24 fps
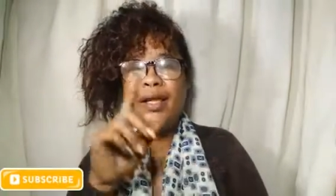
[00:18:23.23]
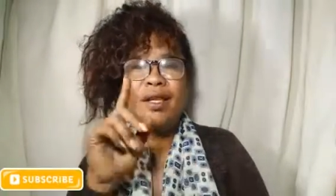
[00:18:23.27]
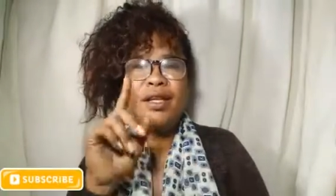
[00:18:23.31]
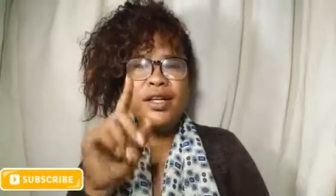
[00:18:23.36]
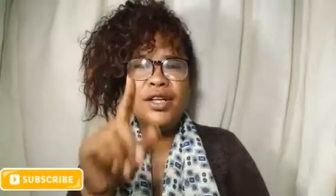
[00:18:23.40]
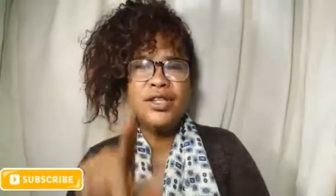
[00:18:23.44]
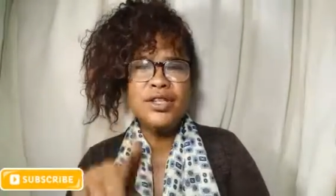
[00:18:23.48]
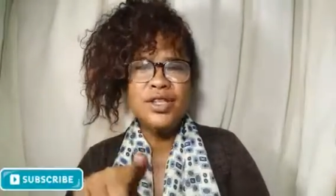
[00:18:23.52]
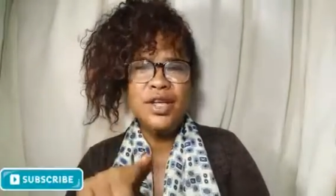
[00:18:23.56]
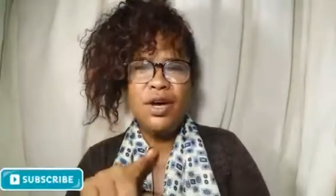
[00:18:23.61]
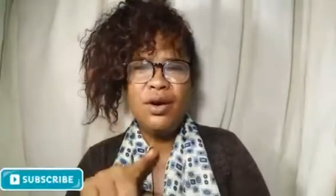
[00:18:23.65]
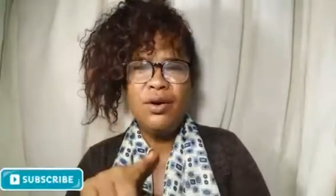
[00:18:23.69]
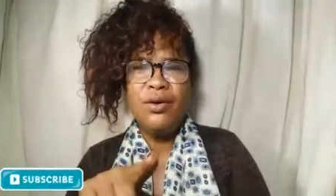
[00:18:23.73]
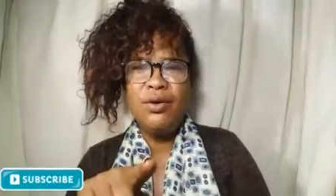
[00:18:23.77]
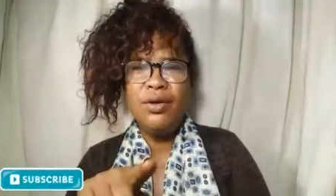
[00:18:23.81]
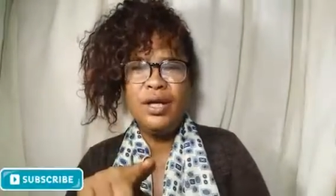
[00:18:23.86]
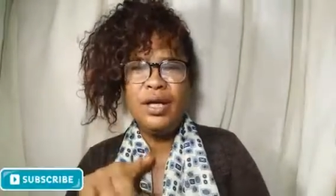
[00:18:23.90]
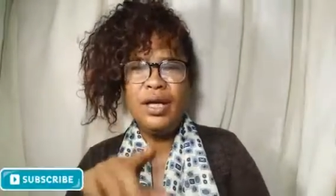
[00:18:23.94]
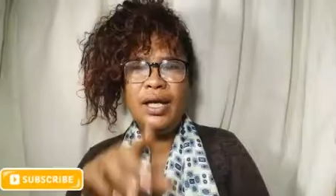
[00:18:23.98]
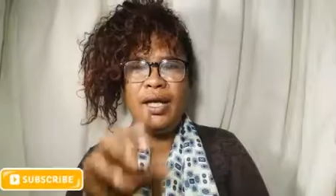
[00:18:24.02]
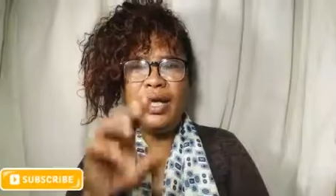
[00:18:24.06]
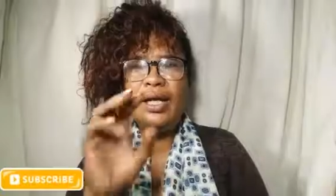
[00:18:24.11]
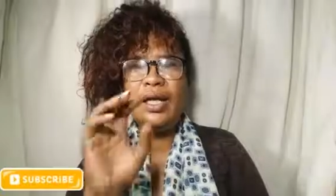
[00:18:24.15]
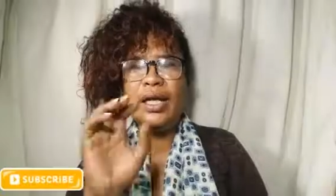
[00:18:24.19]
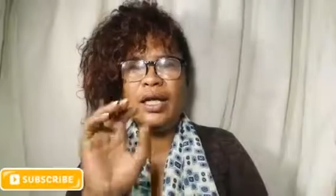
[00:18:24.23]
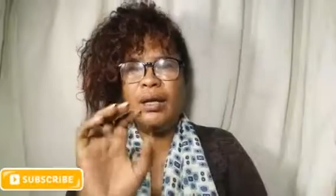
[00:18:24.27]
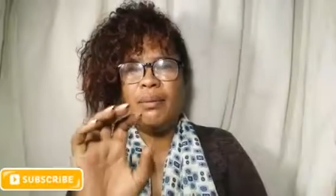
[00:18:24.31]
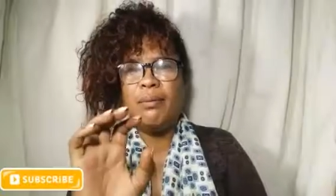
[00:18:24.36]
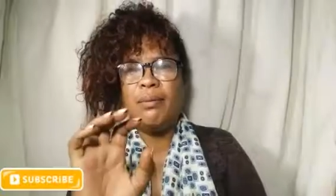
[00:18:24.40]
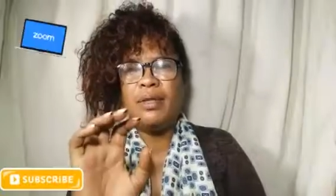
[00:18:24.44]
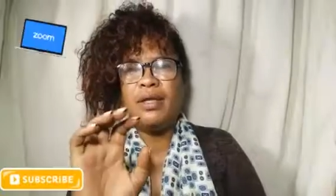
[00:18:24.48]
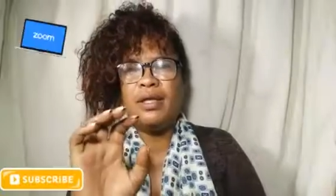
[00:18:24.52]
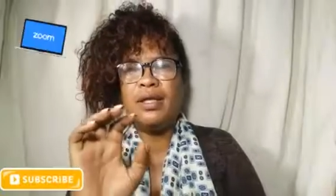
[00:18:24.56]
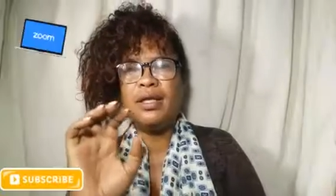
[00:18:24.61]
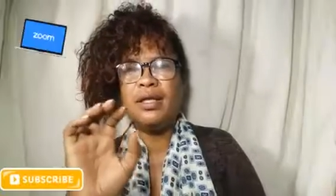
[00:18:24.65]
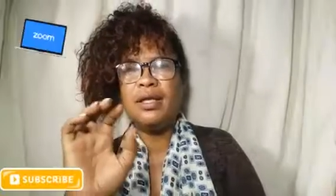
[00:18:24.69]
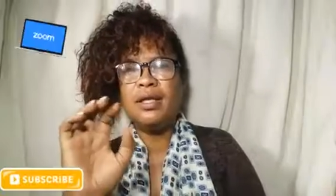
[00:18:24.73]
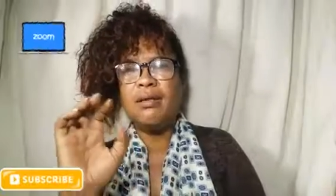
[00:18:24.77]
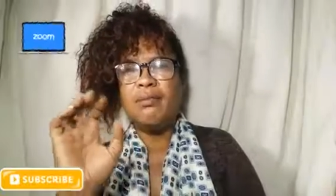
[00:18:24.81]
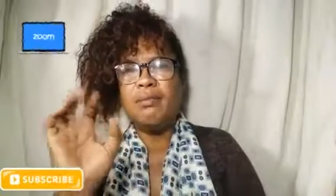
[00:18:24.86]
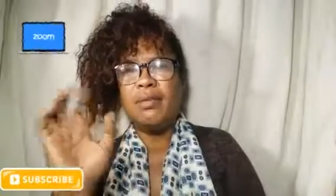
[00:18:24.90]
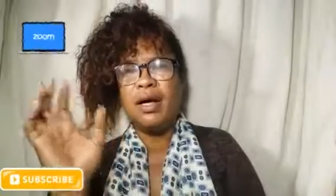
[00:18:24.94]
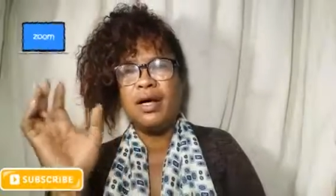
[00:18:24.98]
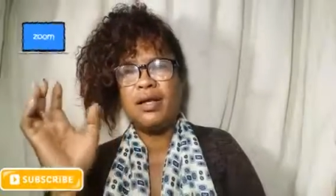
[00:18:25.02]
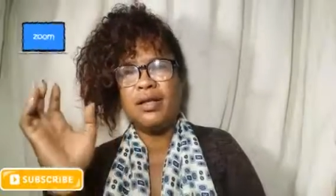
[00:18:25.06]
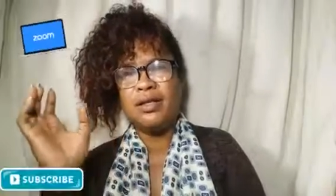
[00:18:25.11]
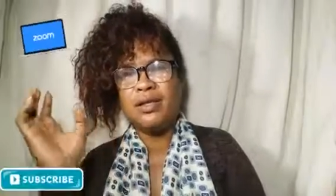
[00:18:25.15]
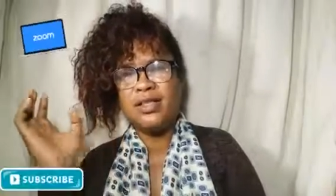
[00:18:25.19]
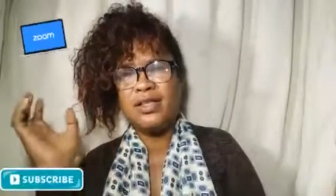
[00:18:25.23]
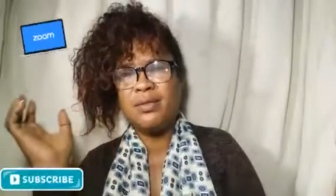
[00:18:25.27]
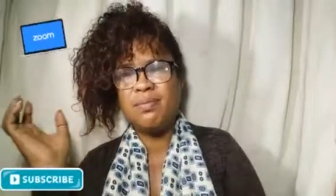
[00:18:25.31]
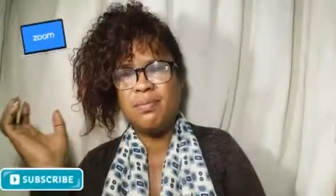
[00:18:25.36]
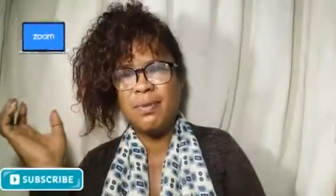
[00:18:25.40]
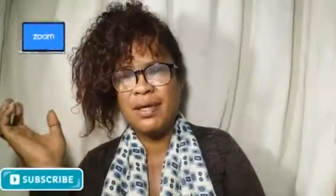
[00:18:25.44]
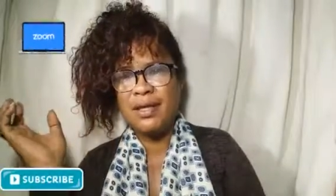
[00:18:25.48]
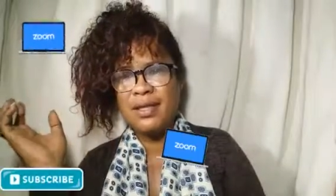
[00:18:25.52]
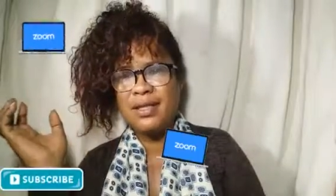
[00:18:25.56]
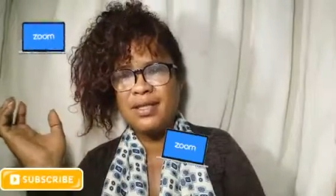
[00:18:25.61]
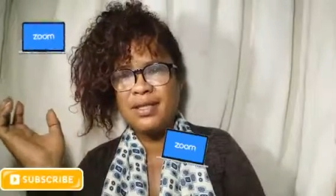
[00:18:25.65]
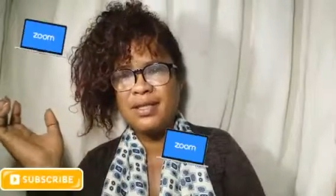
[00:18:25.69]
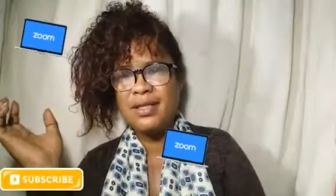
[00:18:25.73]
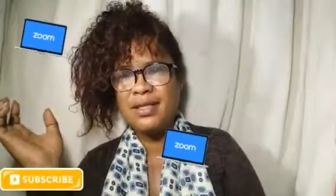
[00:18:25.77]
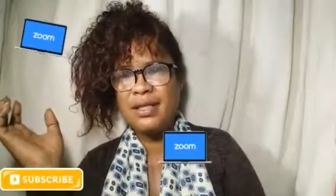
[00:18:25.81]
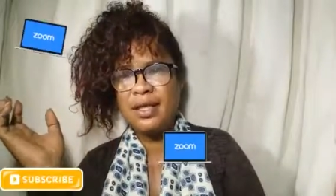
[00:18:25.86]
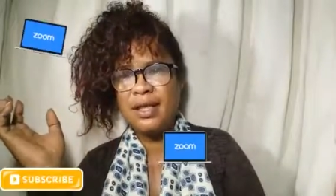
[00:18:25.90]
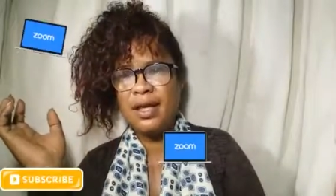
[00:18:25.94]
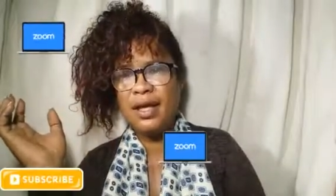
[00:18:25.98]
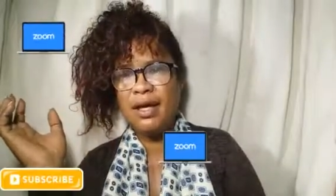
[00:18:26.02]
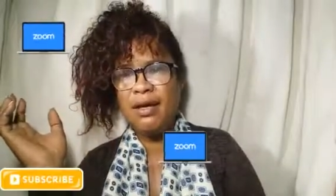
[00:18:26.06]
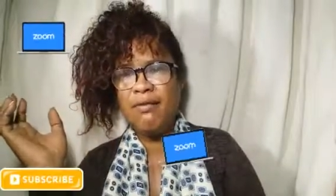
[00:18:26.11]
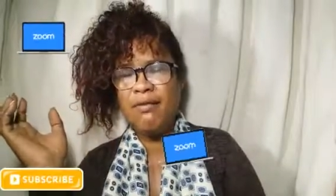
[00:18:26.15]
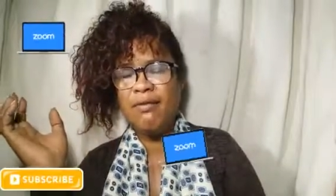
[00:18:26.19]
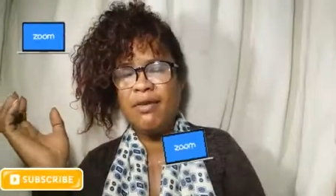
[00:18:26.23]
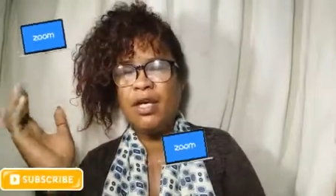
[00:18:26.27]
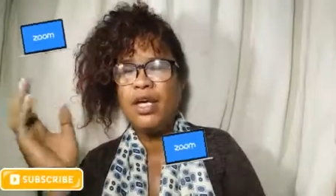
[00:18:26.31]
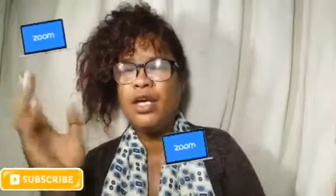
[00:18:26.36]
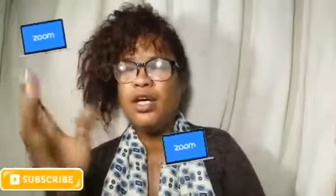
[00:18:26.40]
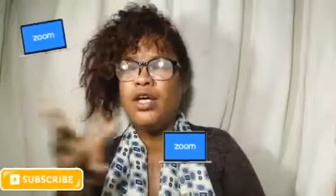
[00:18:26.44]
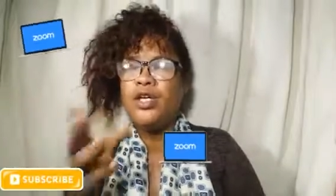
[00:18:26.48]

there's only a limited amount of spaces left